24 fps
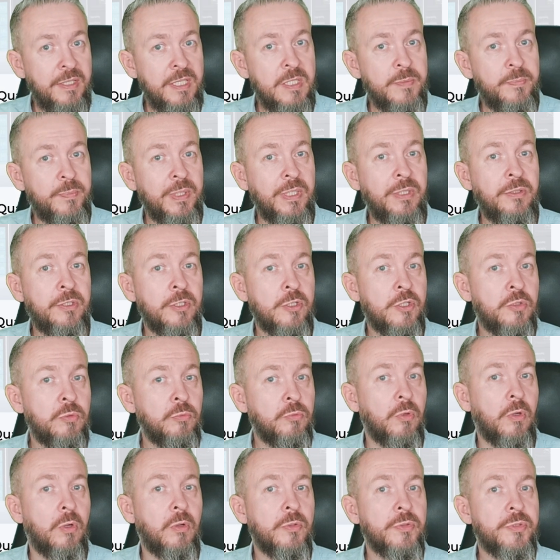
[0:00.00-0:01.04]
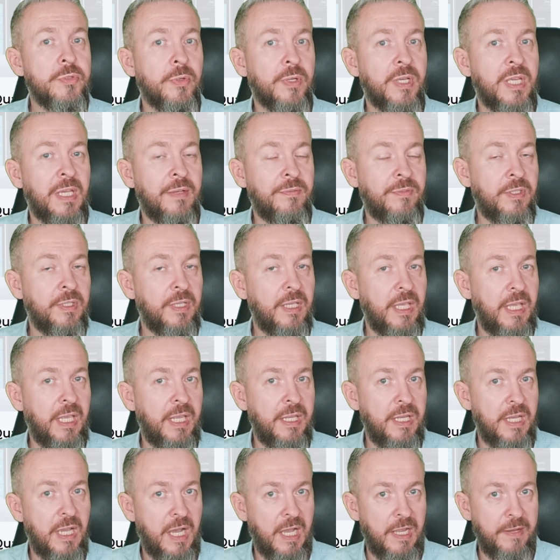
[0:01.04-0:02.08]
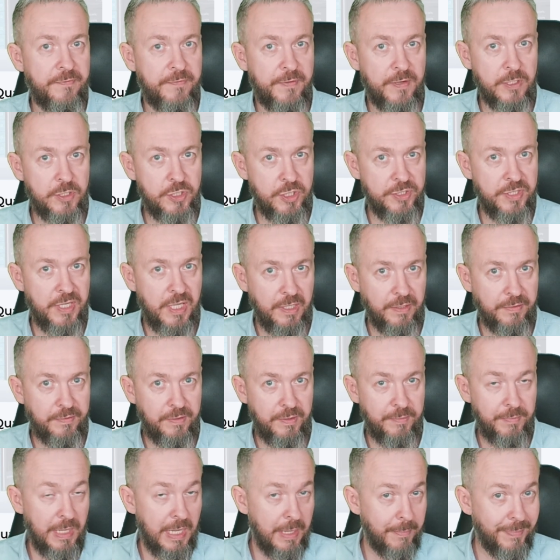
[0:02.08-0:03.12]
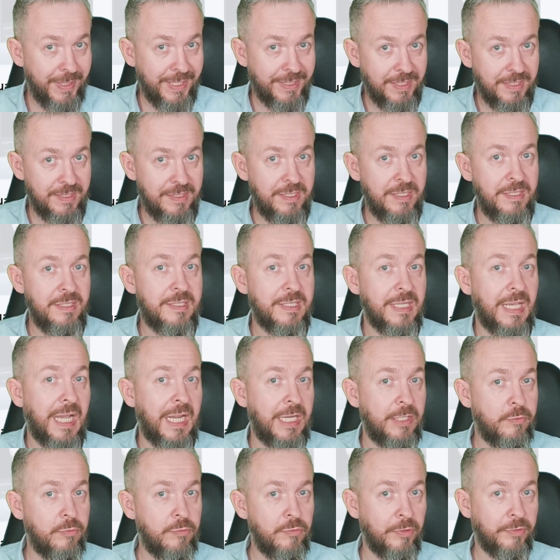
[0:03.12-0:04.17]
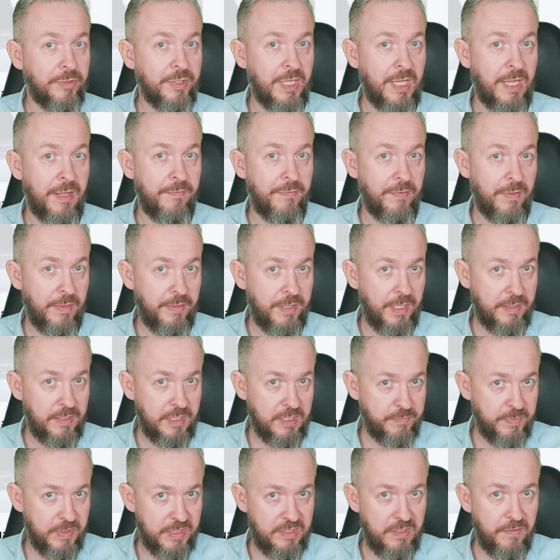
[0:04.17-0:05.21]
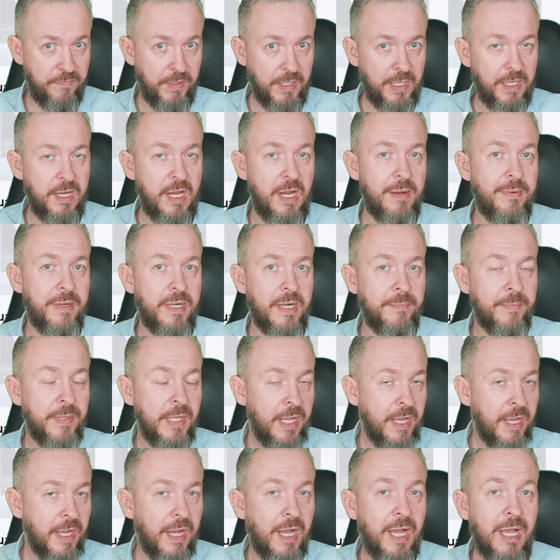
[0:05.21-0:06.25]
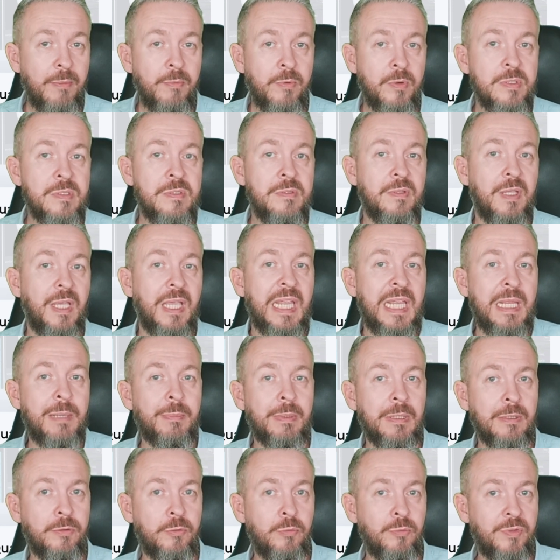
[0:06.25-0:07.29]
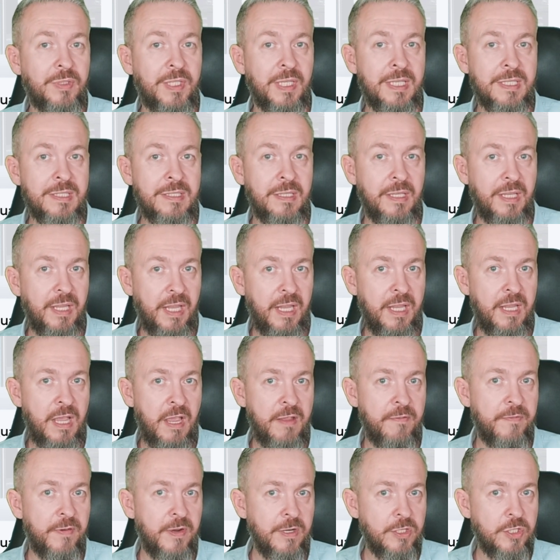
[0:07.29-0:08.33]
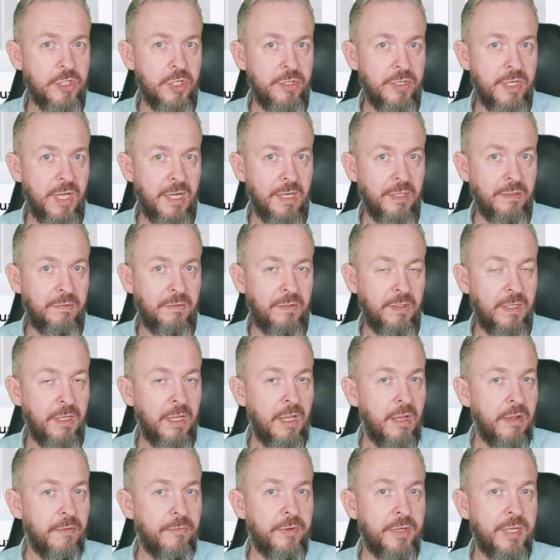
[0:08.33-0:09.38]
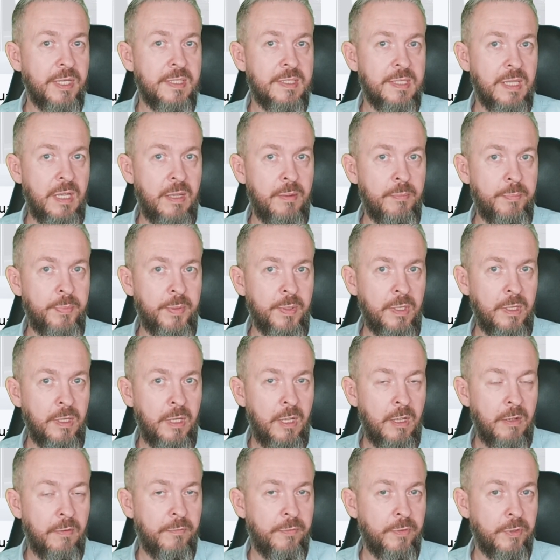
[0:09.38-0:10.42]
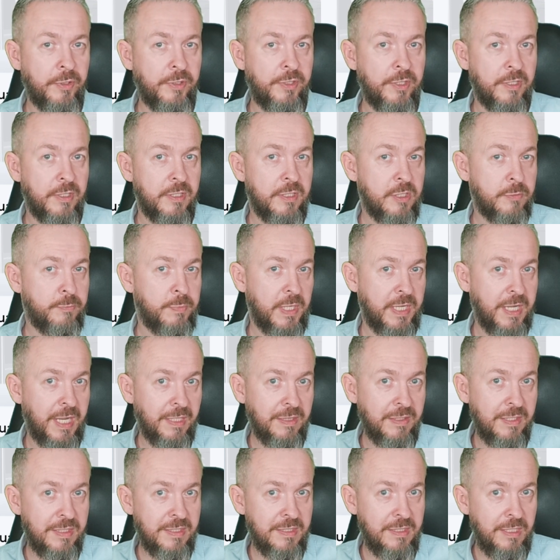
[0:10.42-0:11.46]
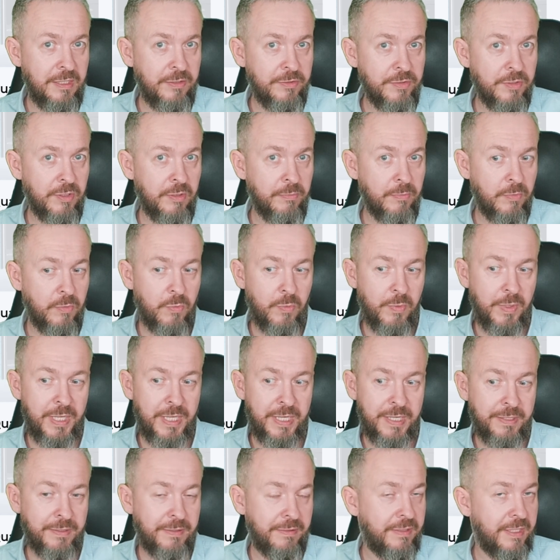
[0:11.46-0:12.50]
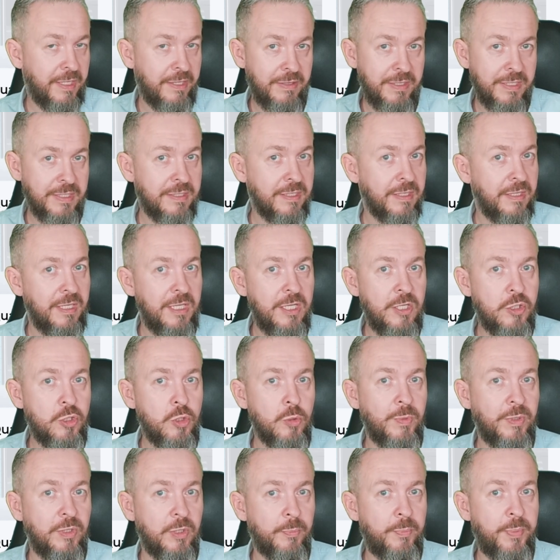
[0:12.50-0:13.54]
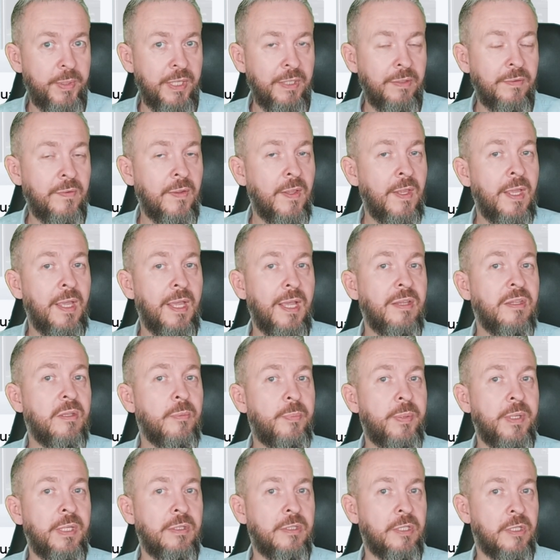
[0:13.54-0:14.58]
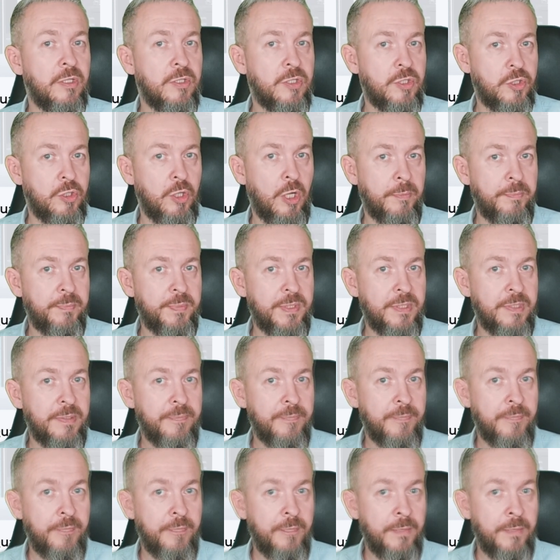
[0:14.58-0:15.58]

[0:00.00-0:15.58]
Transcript: this printer should also have the AI functionality. But since I do not have that specific camera, I wasn't able to test the AI functionality, for example, for the spaghetti syndrome, where there is an issue with the print and the printer stops.